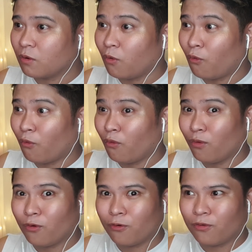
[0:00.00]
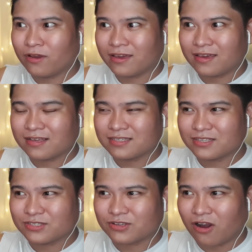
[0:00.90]
Oh, he is
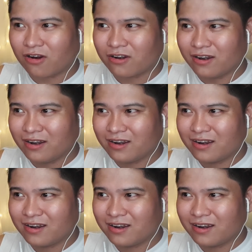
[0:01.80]
stalker?